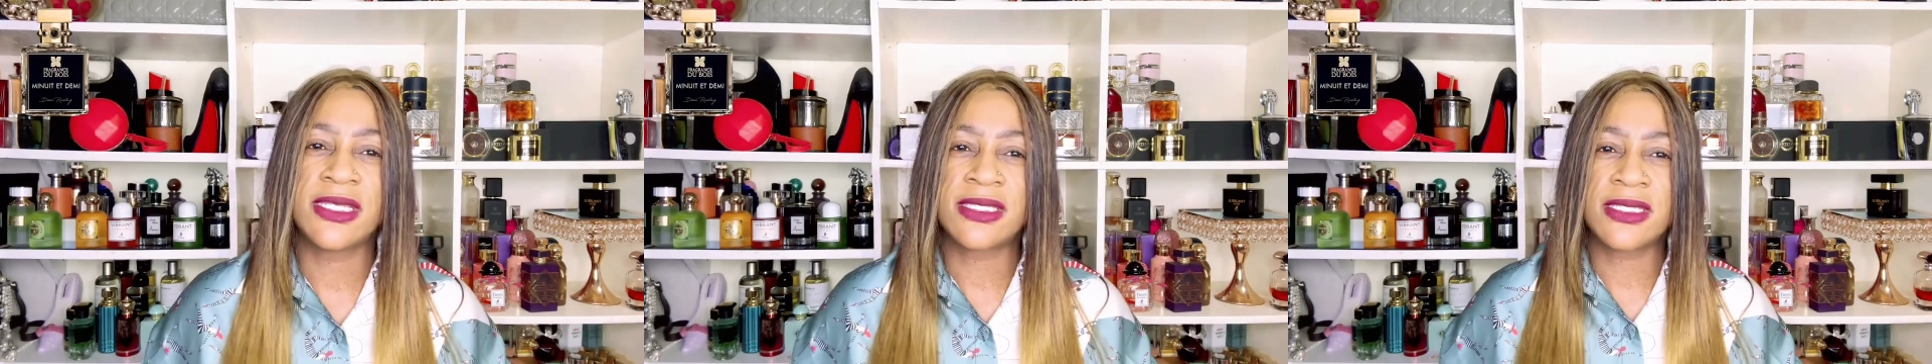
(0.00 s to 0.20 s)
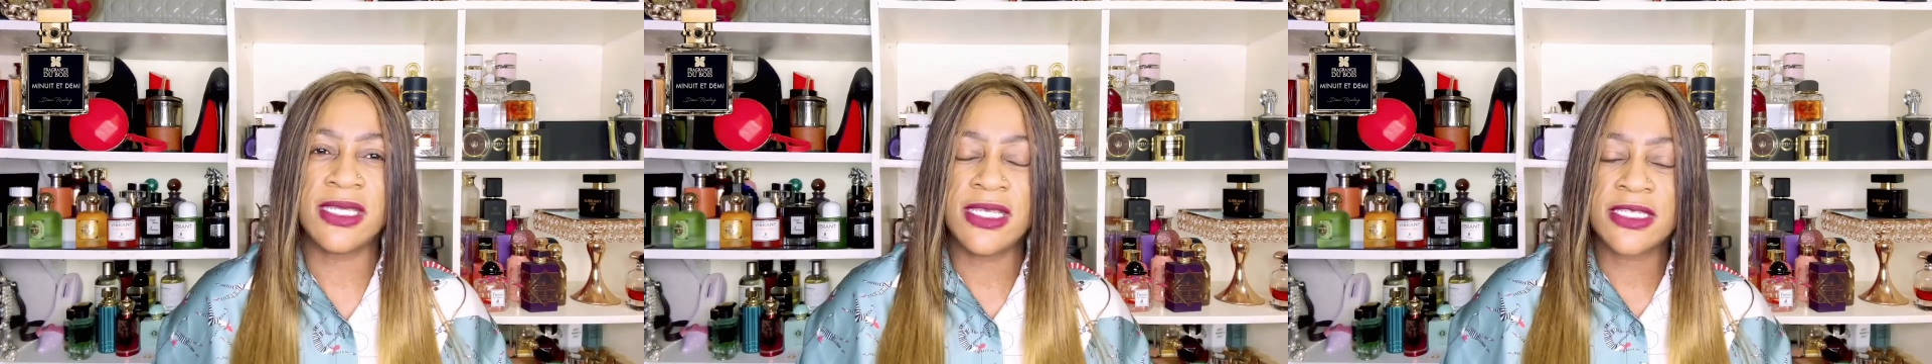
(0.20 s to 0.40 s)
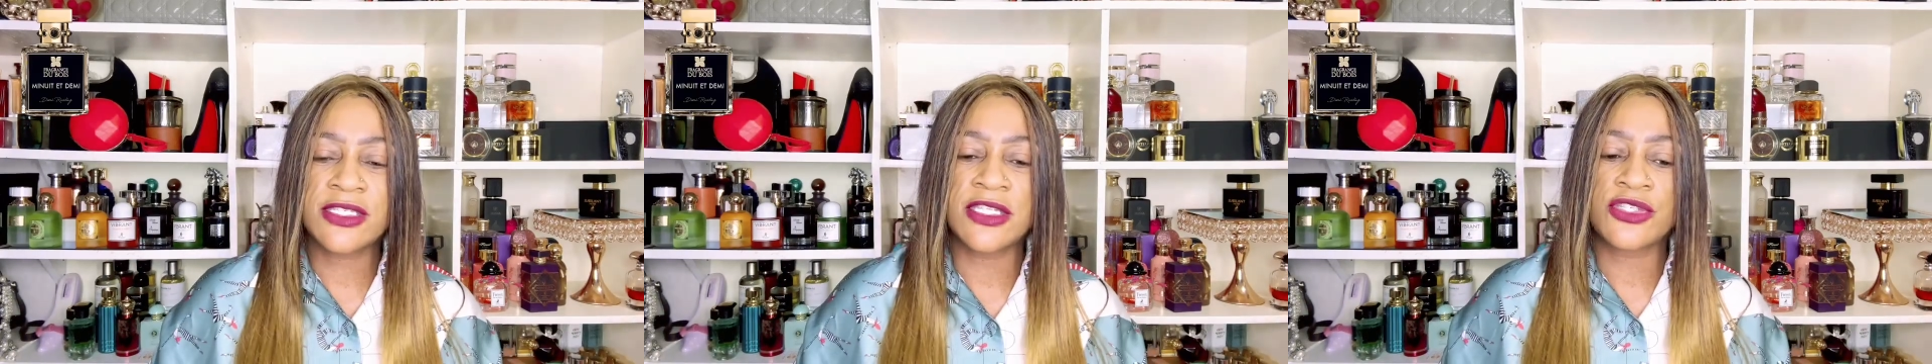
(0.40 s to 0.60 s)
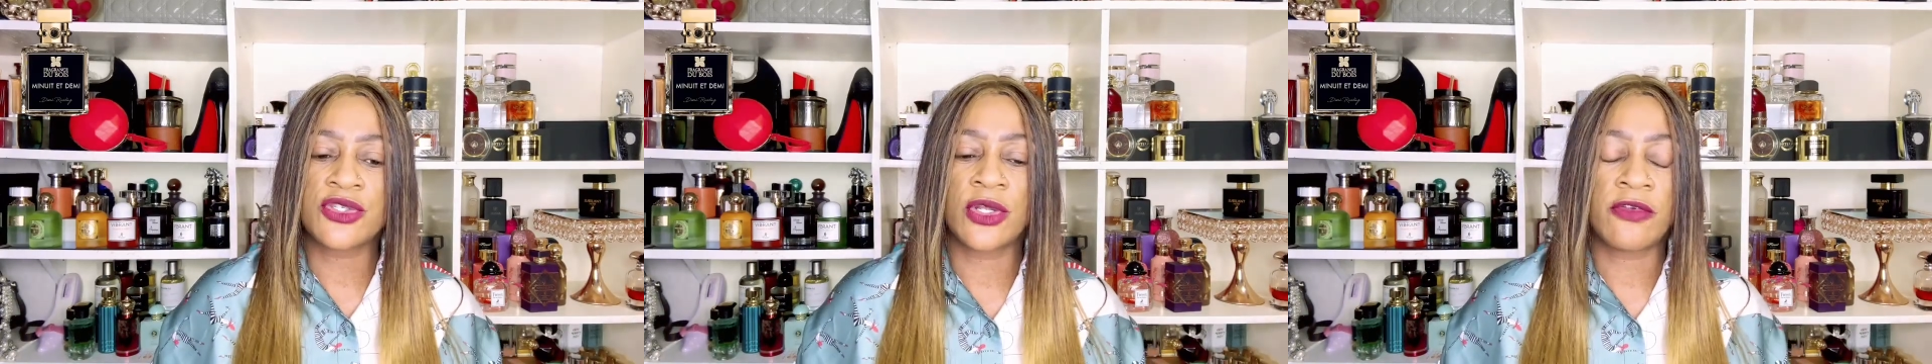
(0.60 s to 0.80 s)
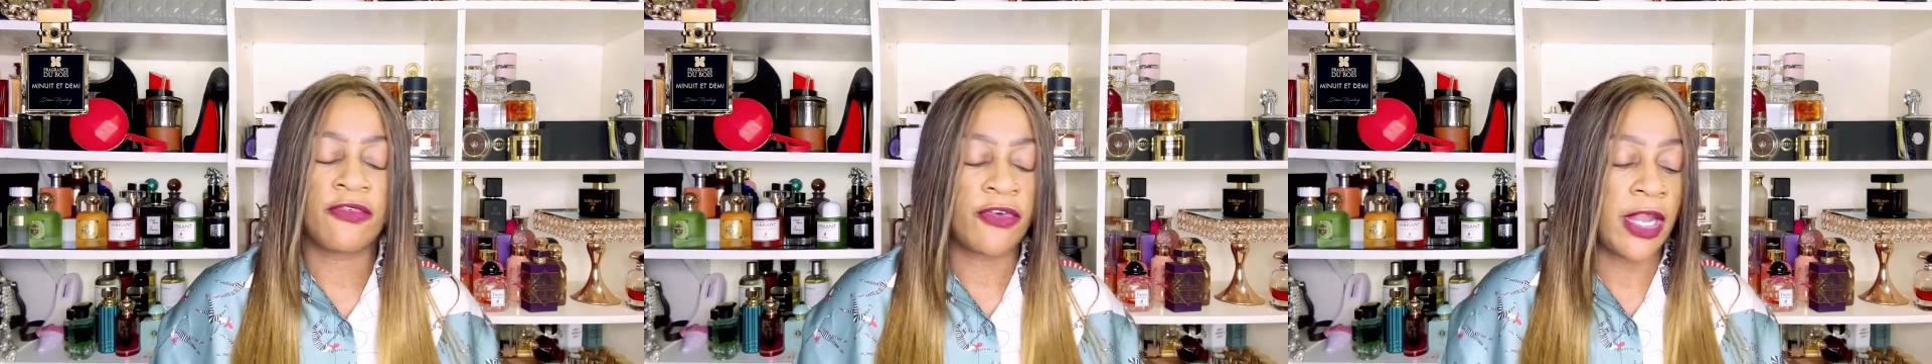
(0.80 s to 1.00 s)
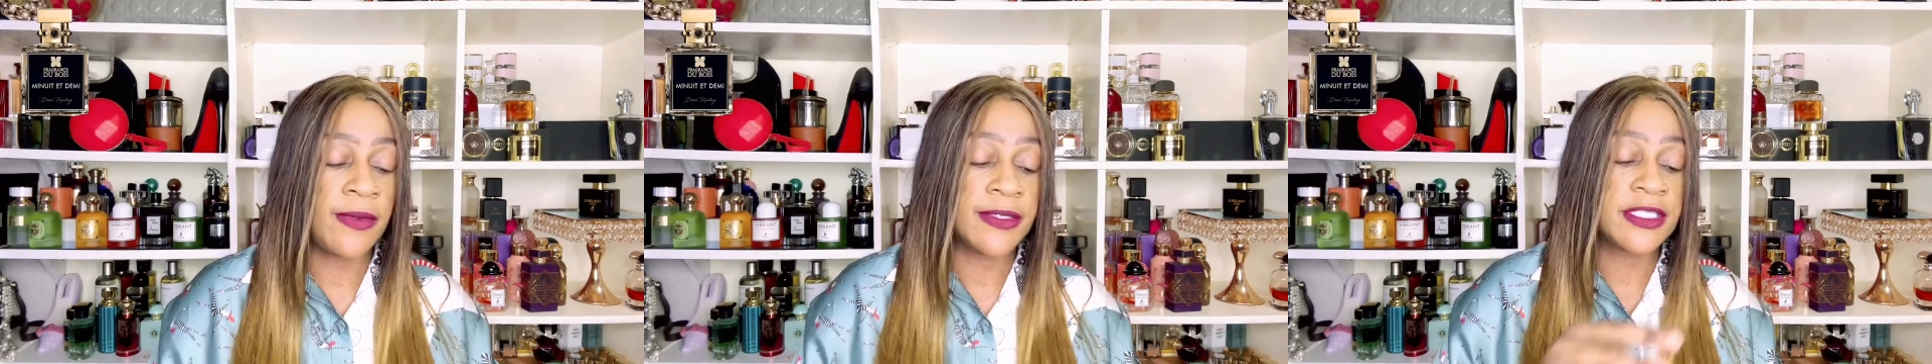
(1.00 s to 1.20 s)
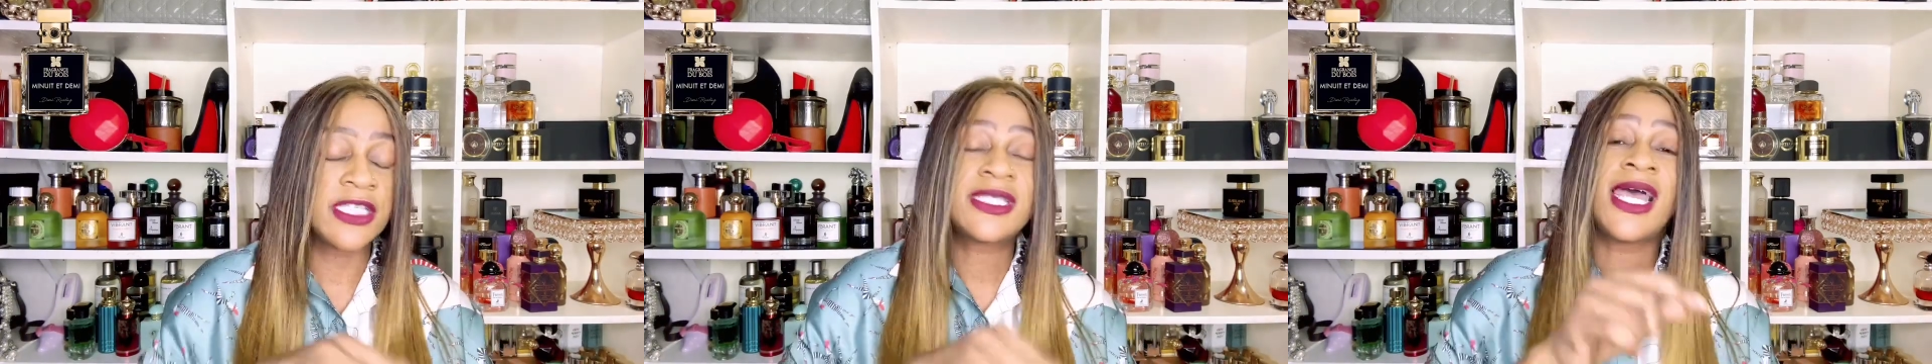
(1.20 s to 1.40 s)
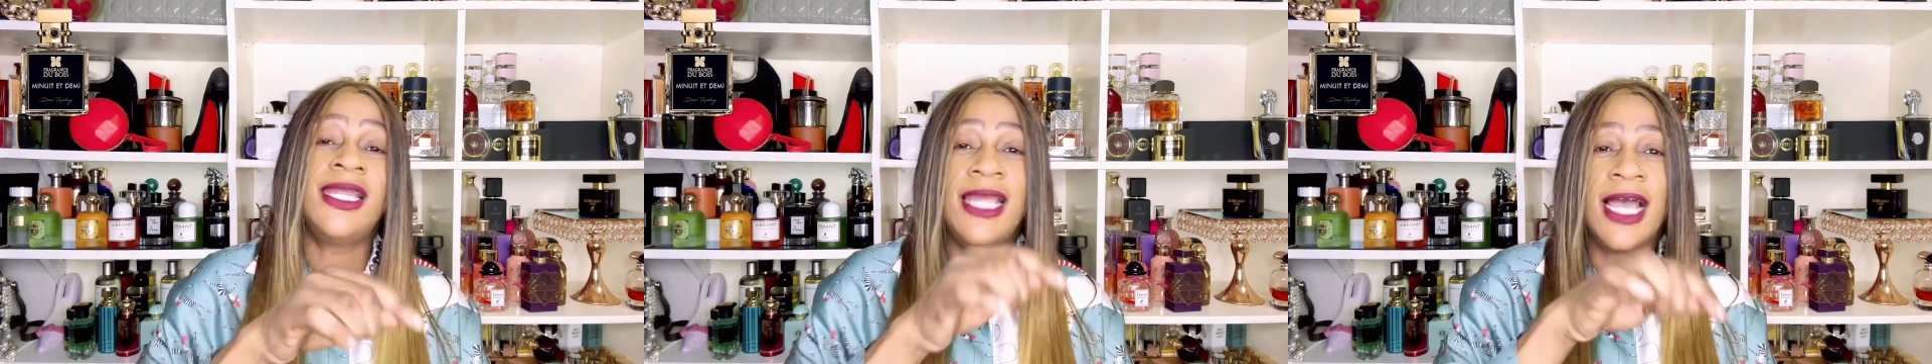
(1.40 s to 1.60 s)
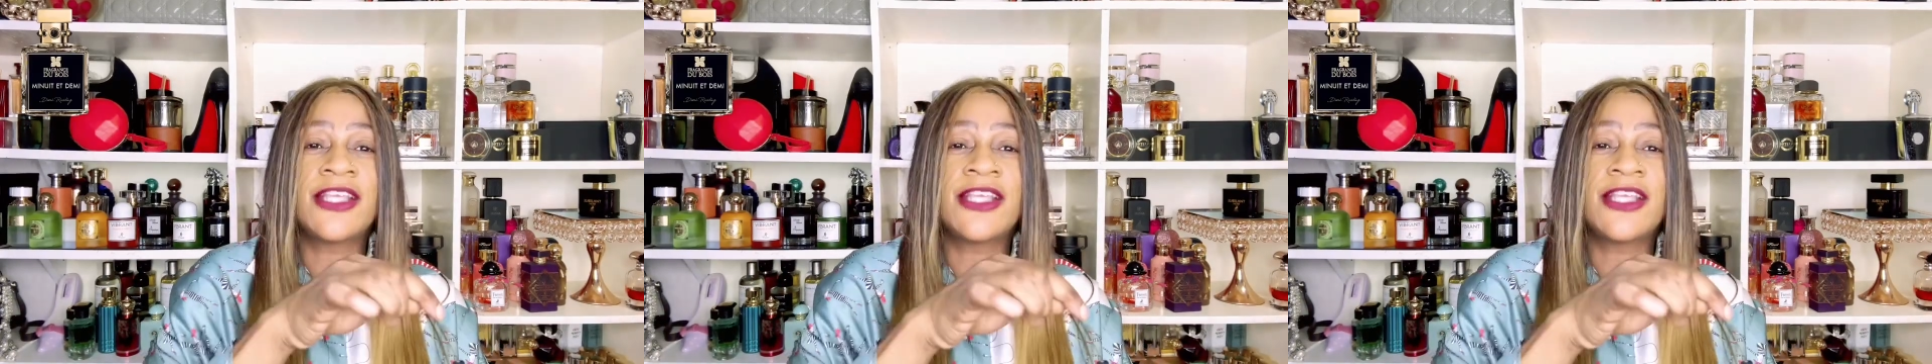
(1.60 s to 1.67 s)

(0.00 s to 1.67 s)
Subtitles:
It is the sort of fragrance, this I